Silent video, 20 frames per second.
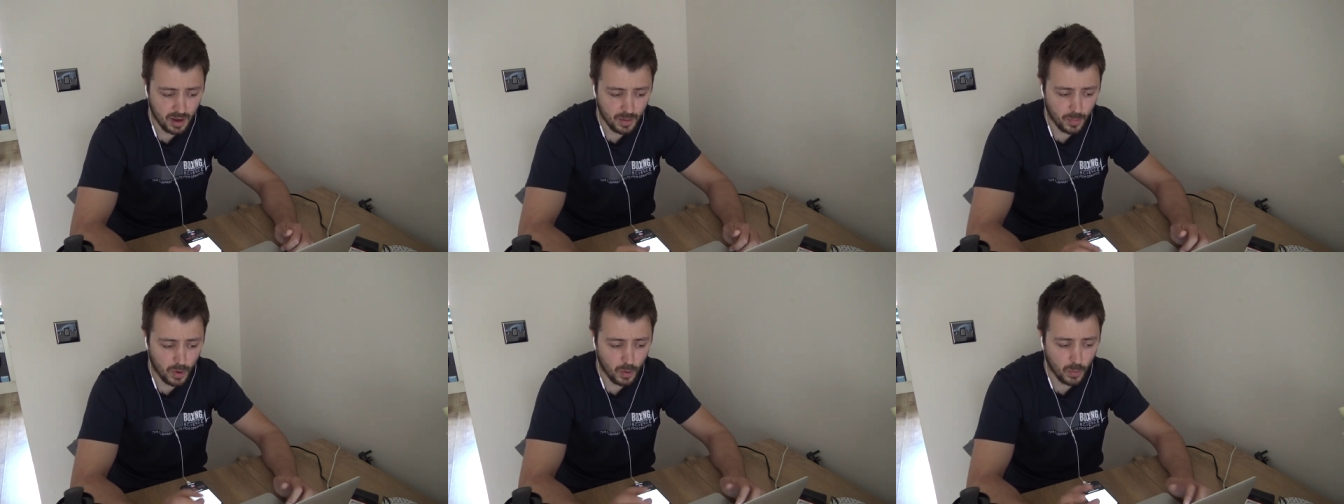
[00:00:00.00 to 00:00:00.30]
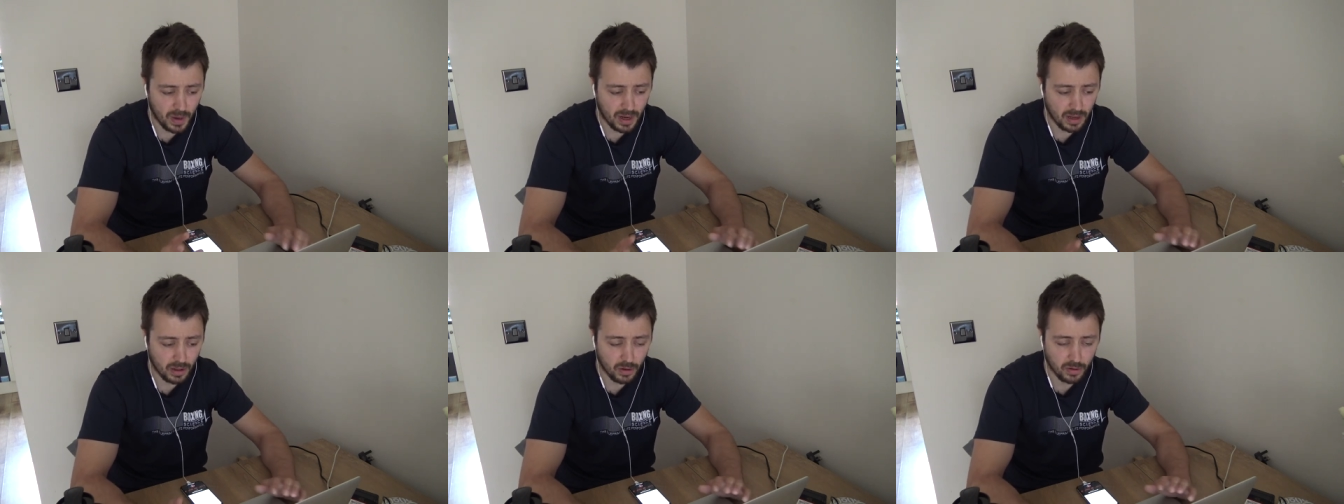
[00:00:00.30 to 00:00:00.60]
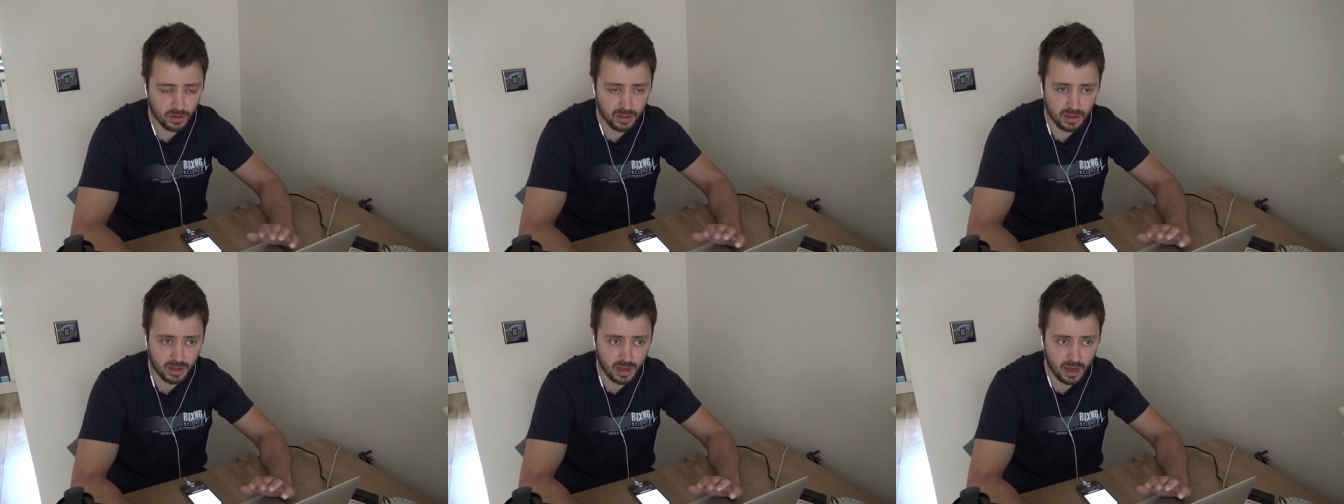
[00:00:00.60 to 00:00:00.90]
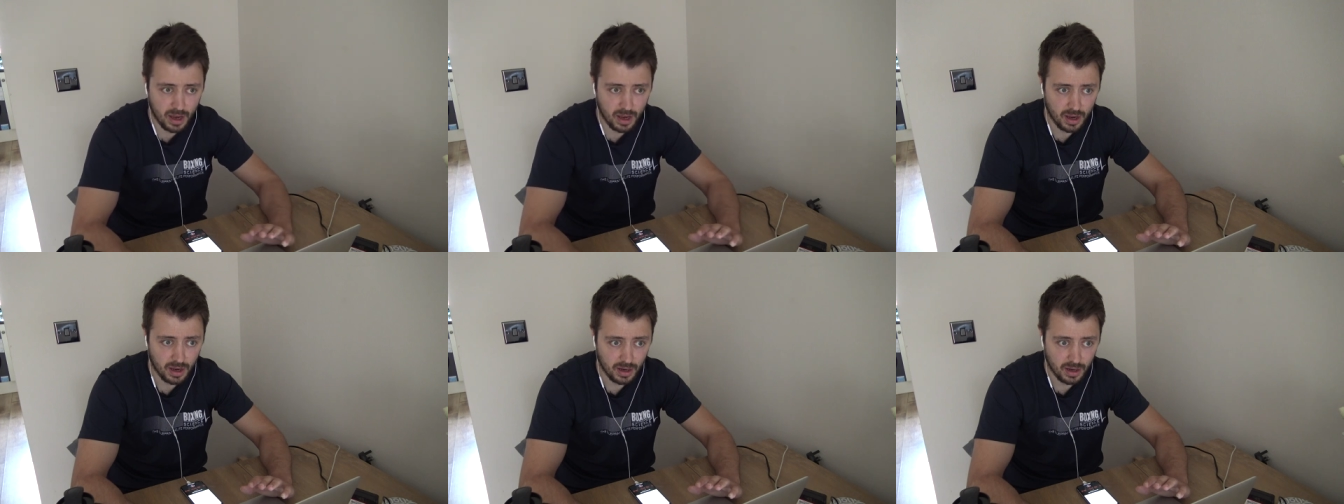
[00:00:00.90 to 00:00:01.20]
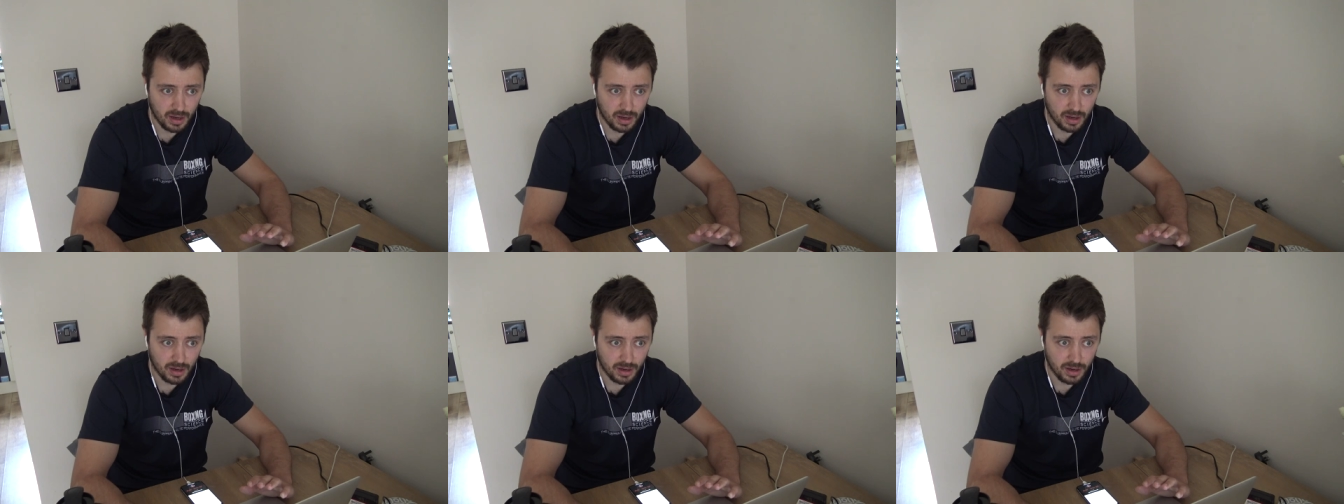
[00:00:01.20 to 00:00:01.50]
But we look to
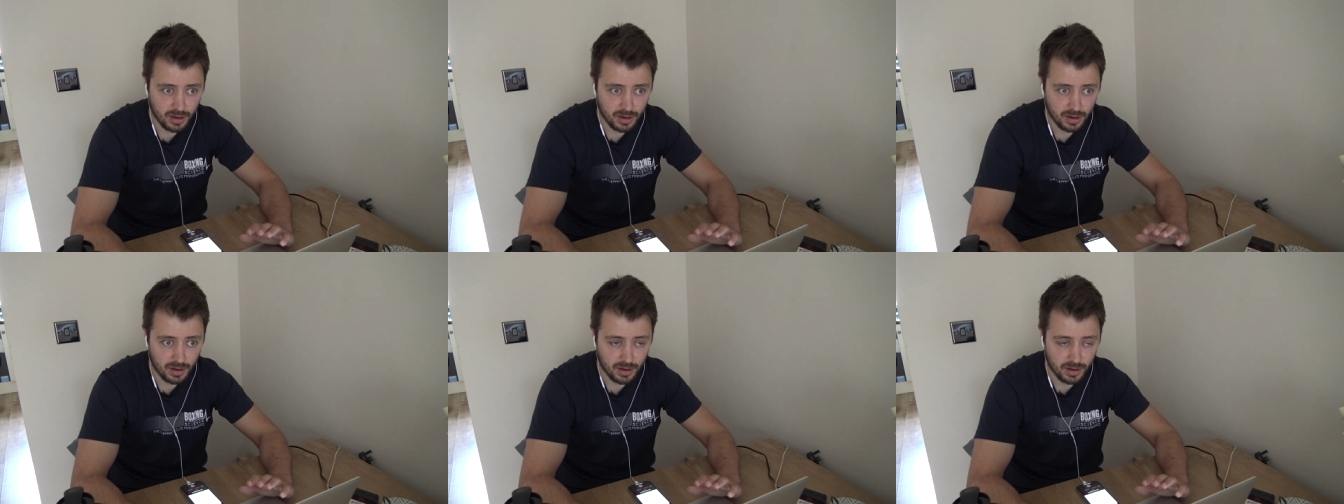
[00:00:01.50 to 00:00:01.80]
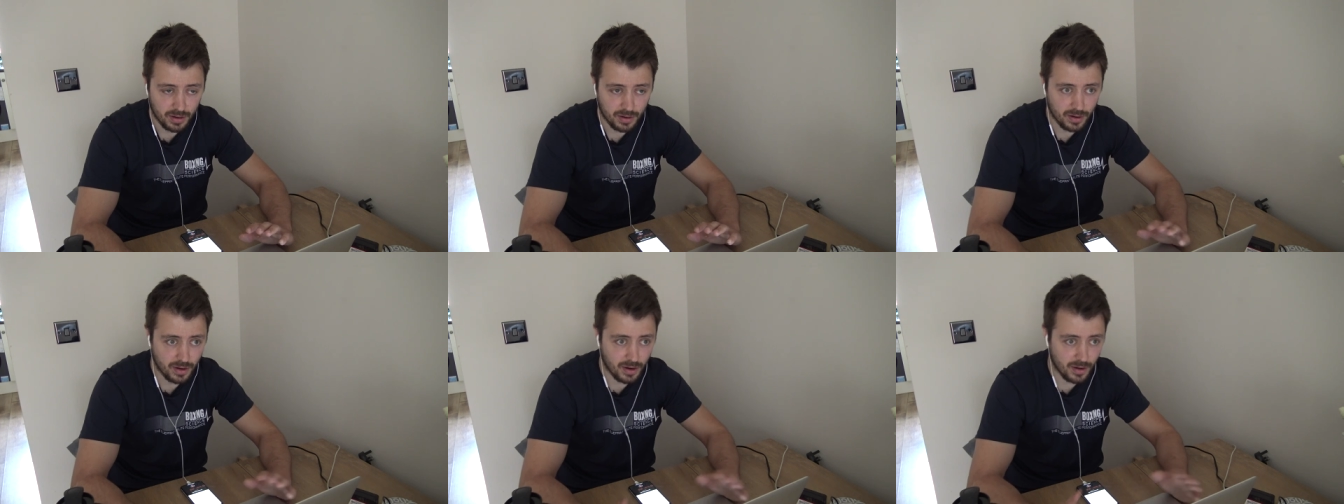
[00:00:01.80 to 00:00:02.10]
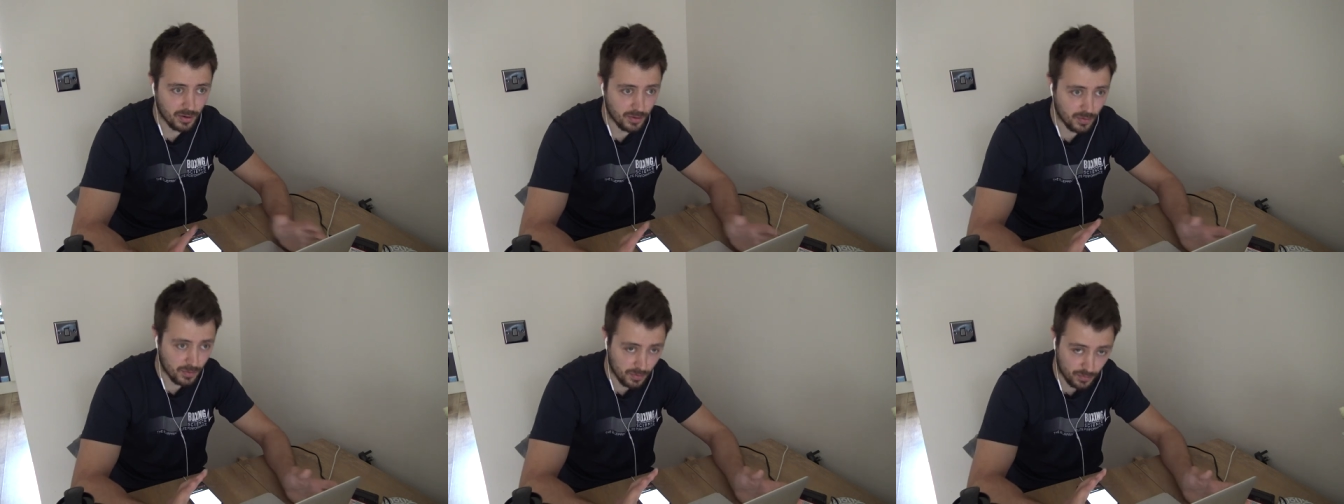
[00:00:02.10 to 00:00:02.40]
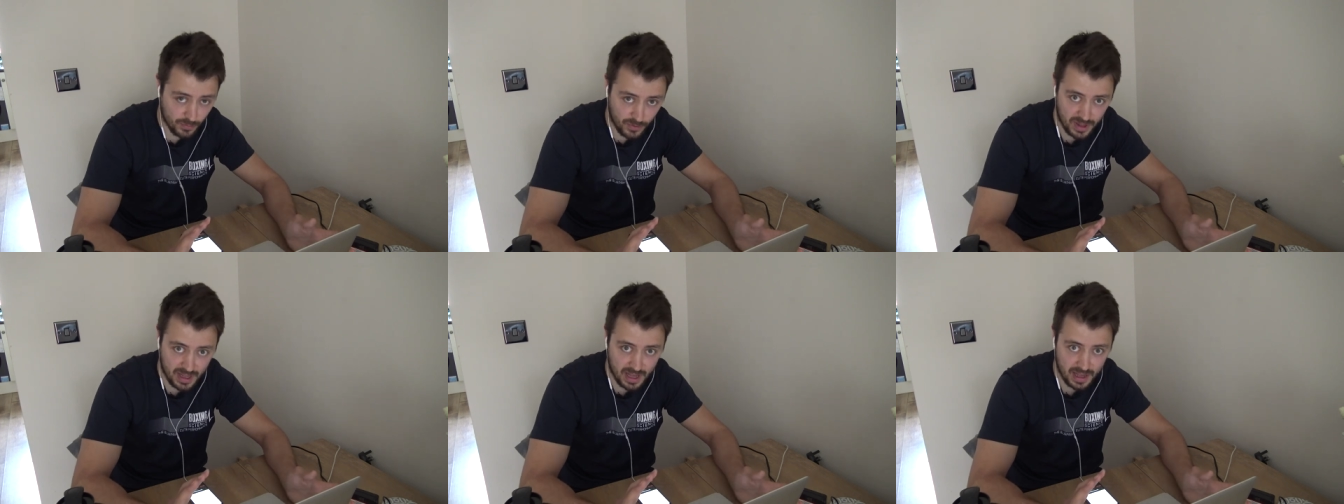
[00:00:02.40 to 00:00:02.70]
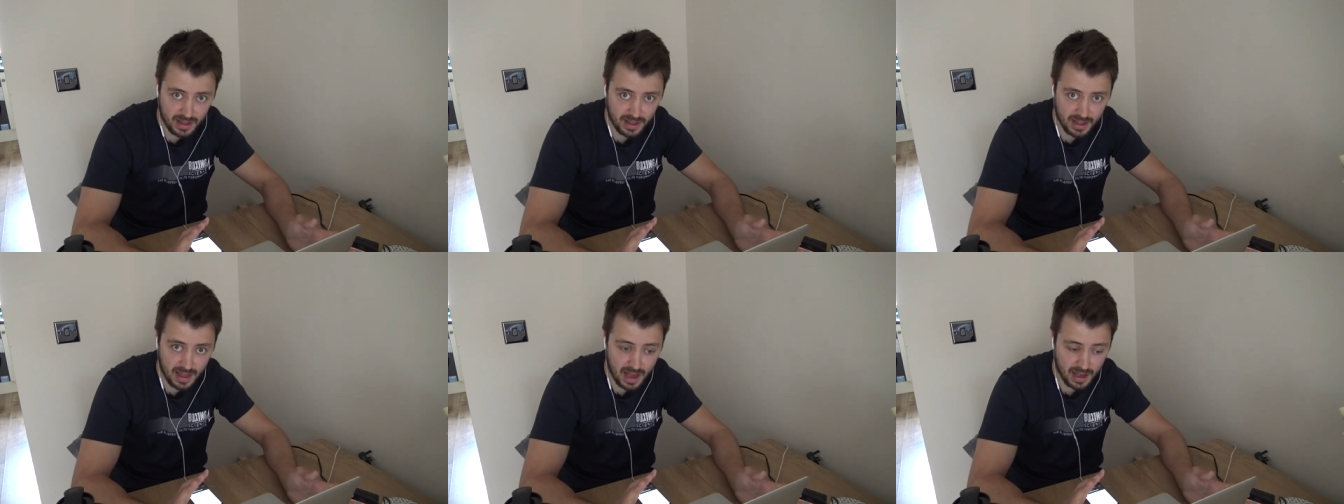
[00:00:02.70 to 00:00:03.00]

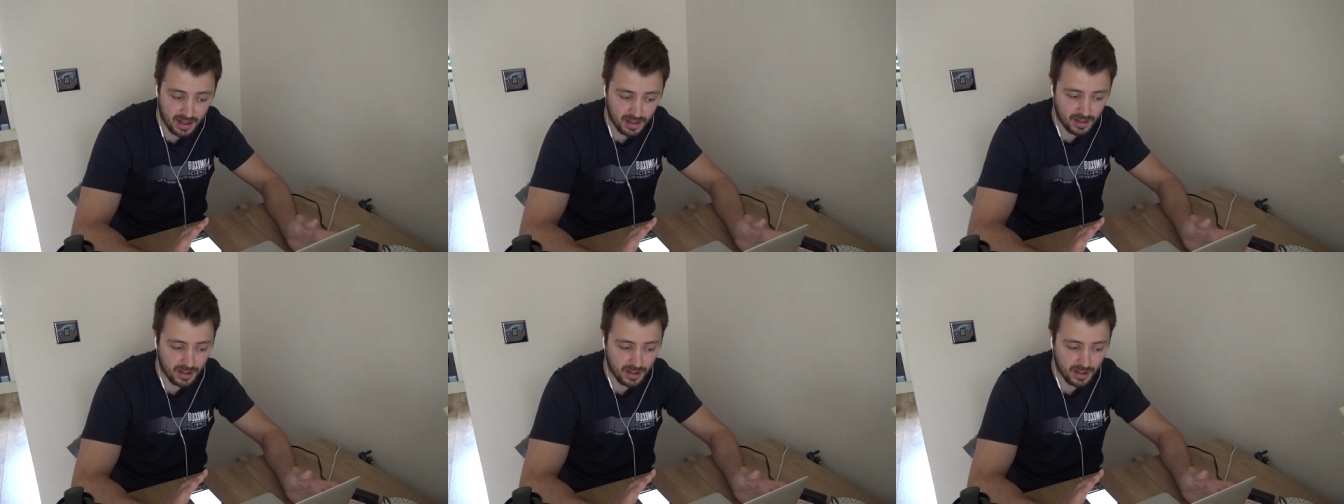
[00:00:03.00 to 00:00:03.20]
resist that.